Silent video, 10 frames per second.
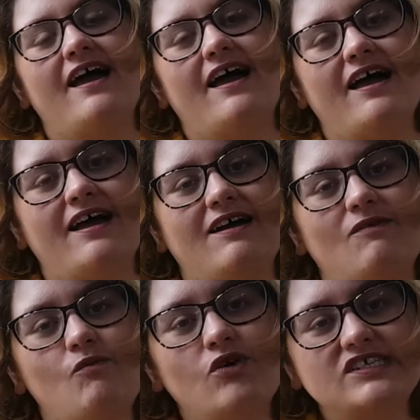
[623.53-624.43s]

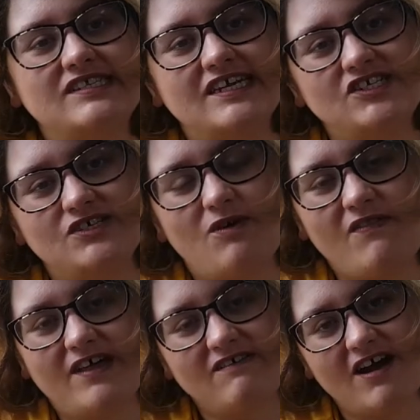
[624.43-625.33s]
And what do they do
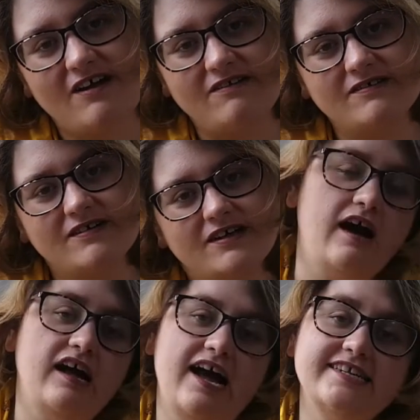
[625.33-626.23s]
on their own?
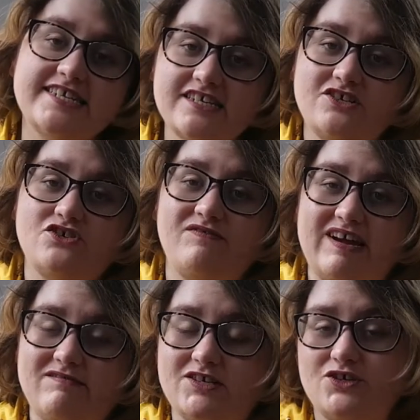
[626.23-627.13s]
As this is your
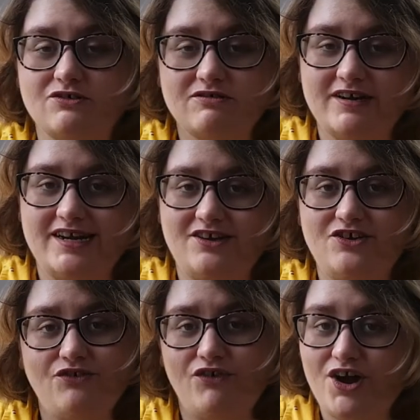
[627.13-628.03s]
favourite story,
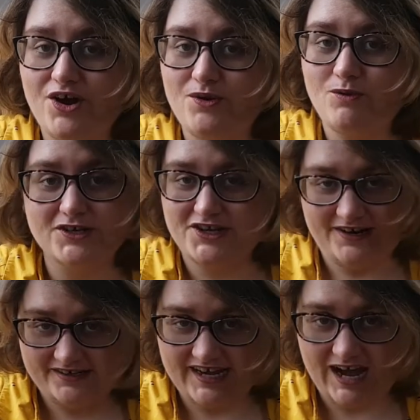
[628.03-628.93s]
you know what's
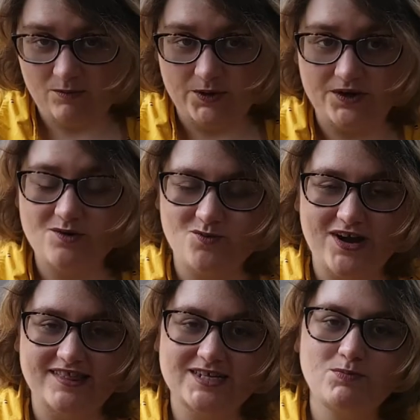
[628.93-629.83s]
going to happen and
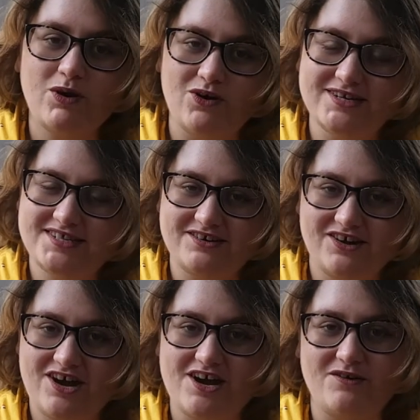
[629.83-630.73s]
where this plot is going to
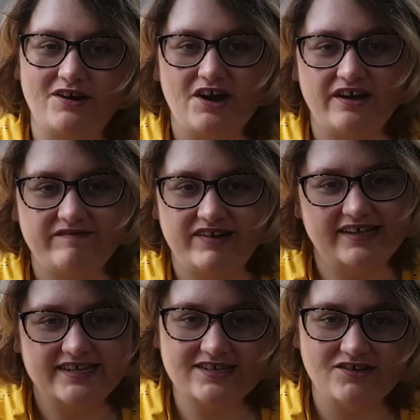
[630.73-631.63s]
go, and hopefully
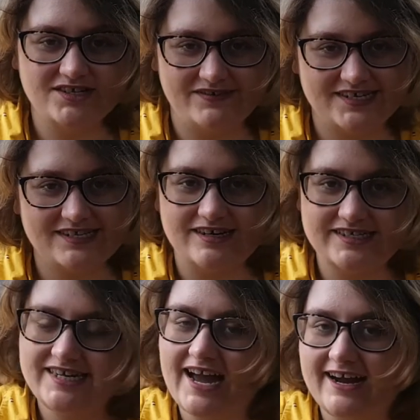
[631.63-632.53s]
there's lots of
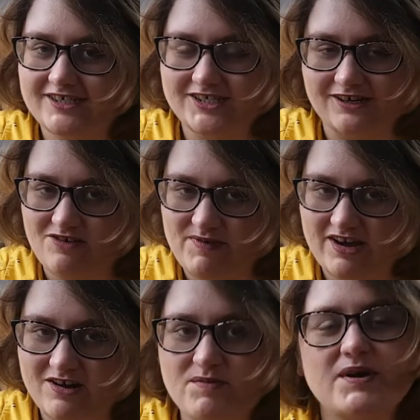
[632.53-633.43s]
exciting action coming up.